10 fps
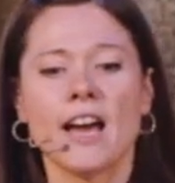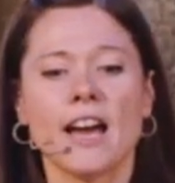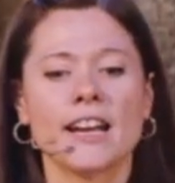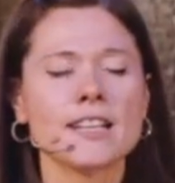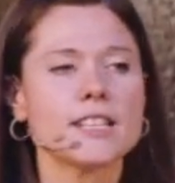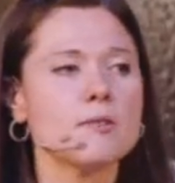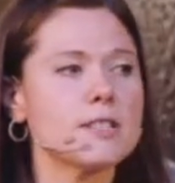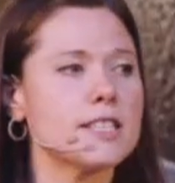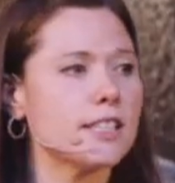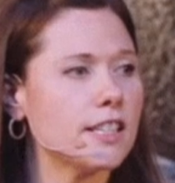And as I
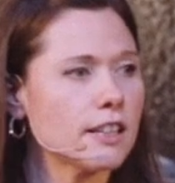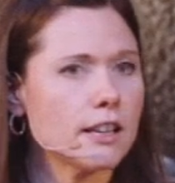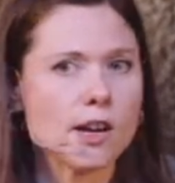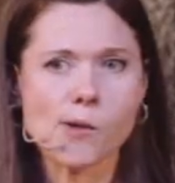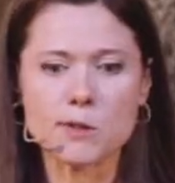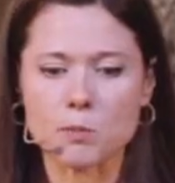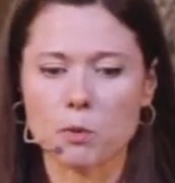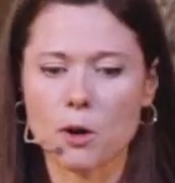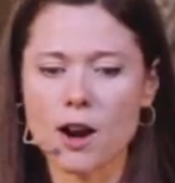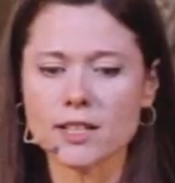was sitting there, I was
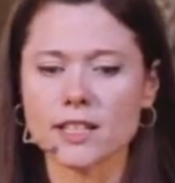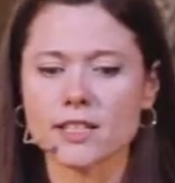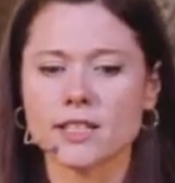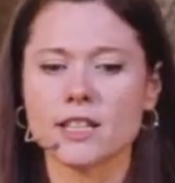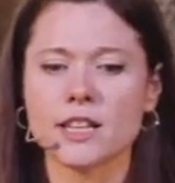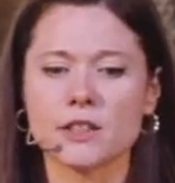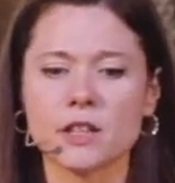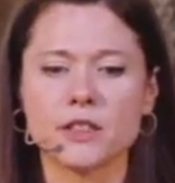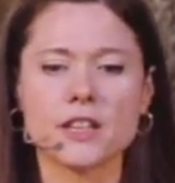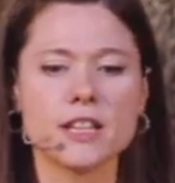processing
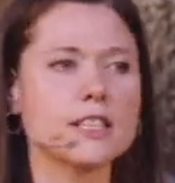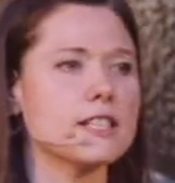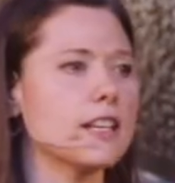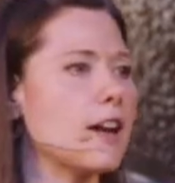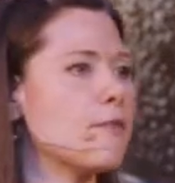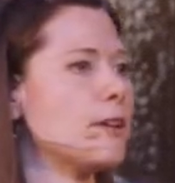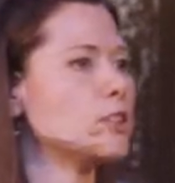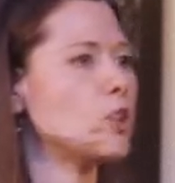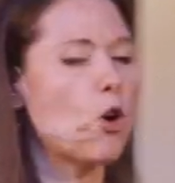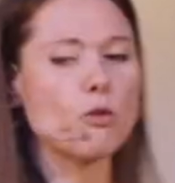the things that I
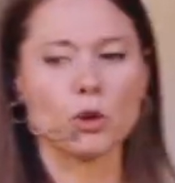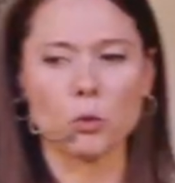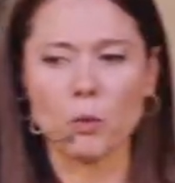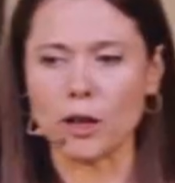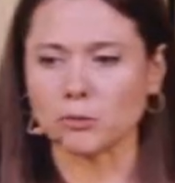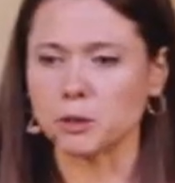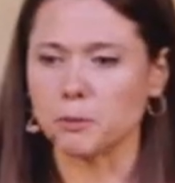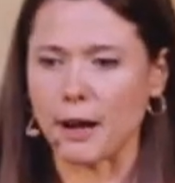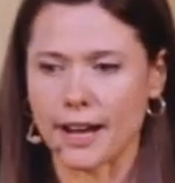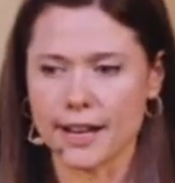felt overwhelmed
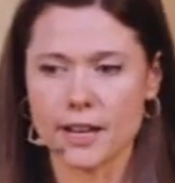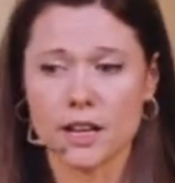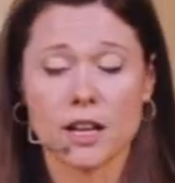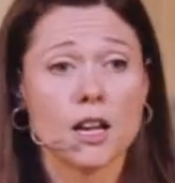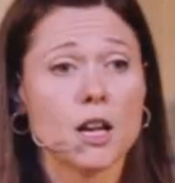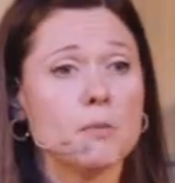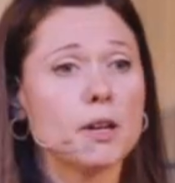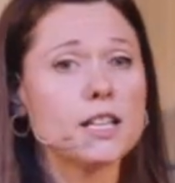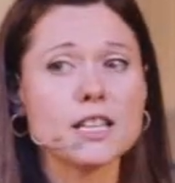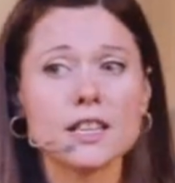by,
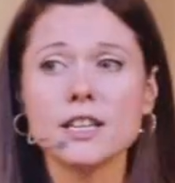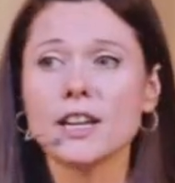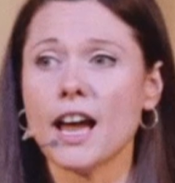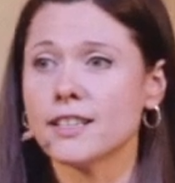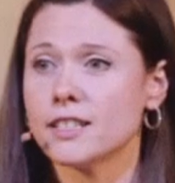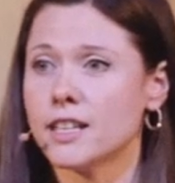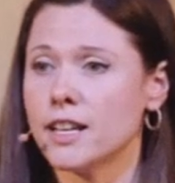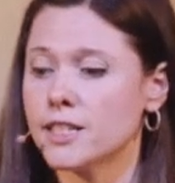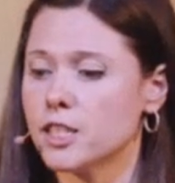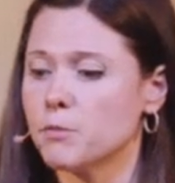because I think, as it
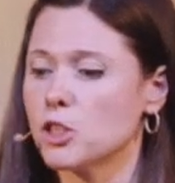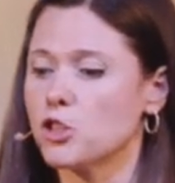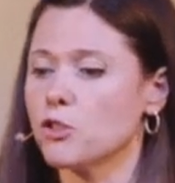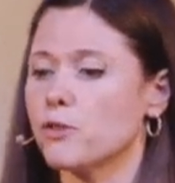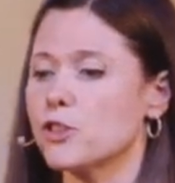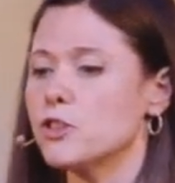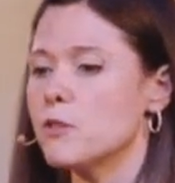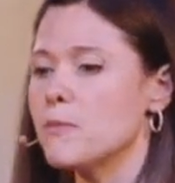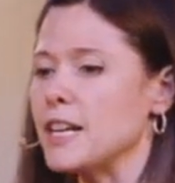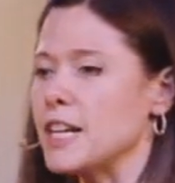tends to be true for
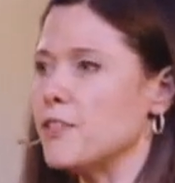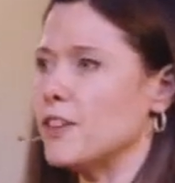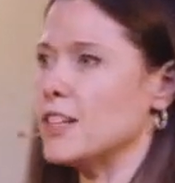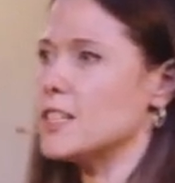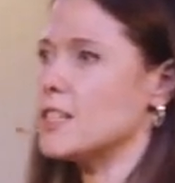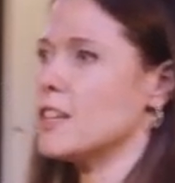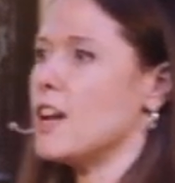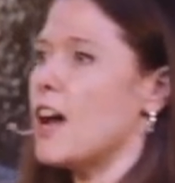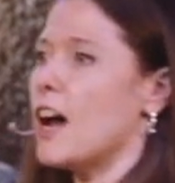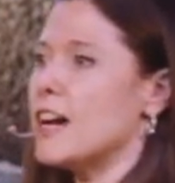so many of us,
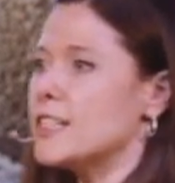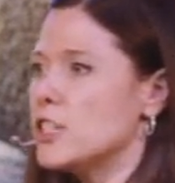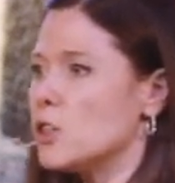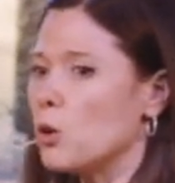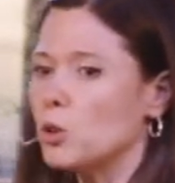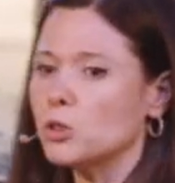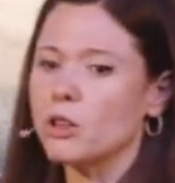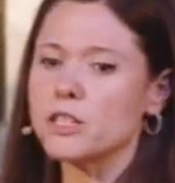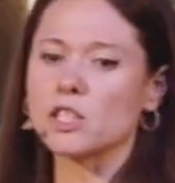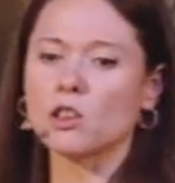I tend to hold
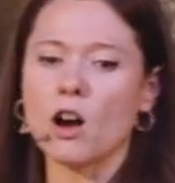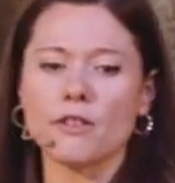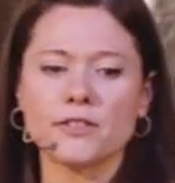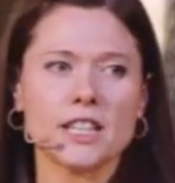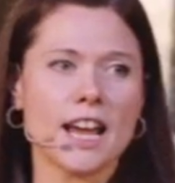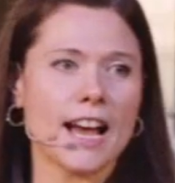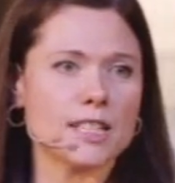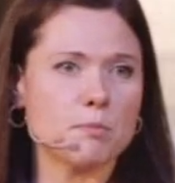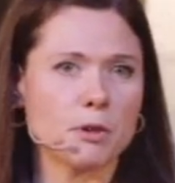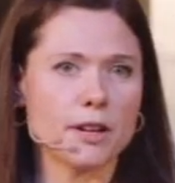all these lofty
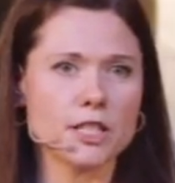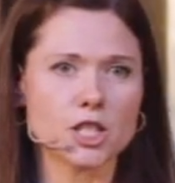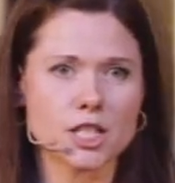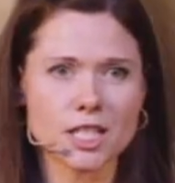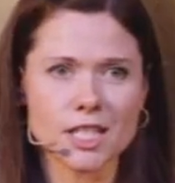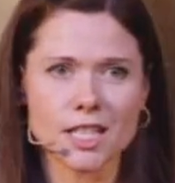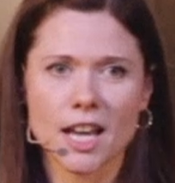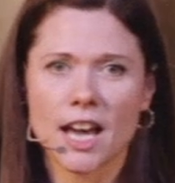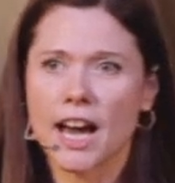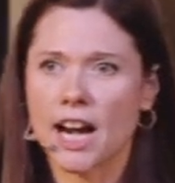aspirations,
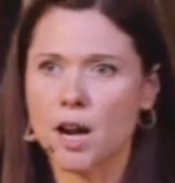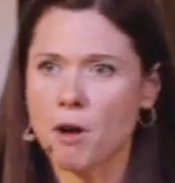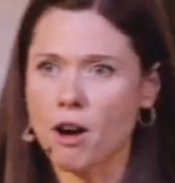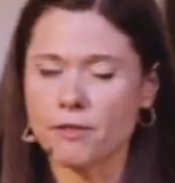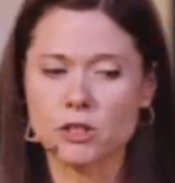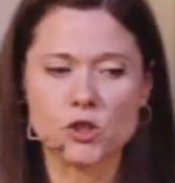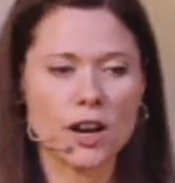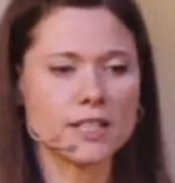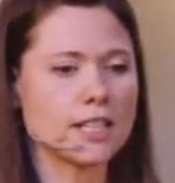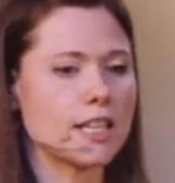and I'm often
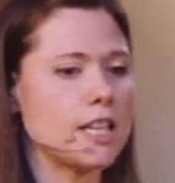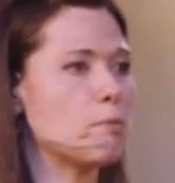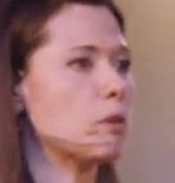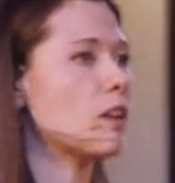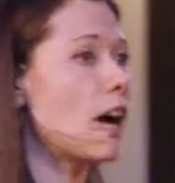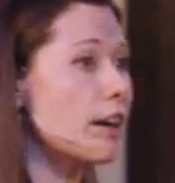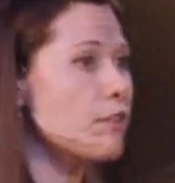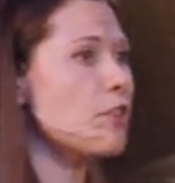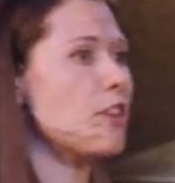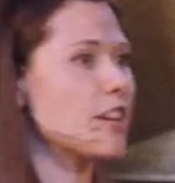trying to keep a lot
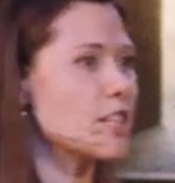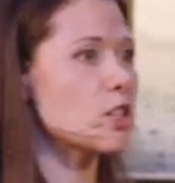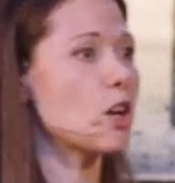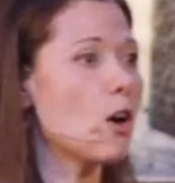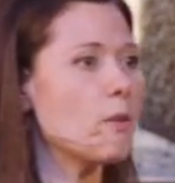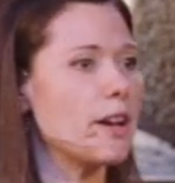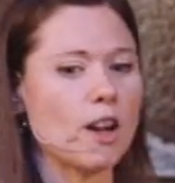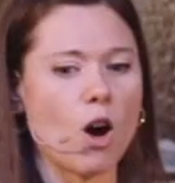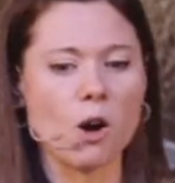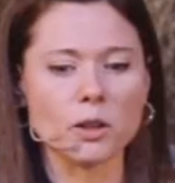of things
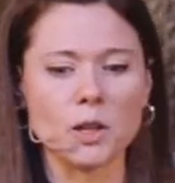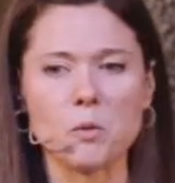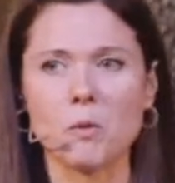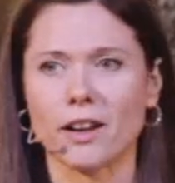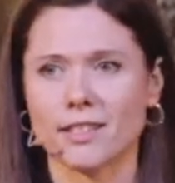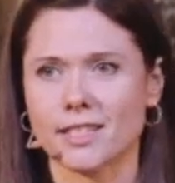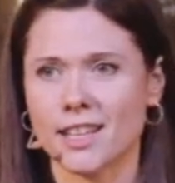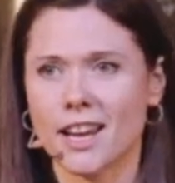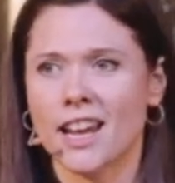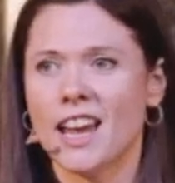going all at once.
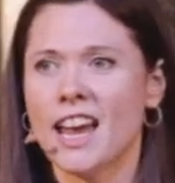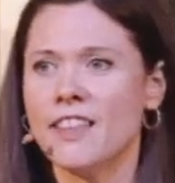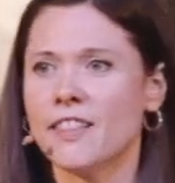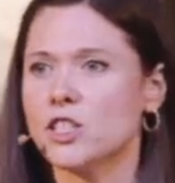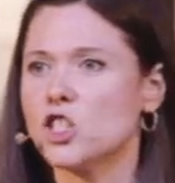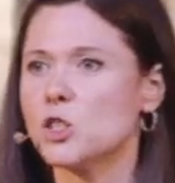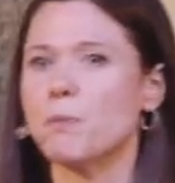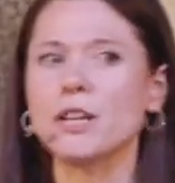And that's just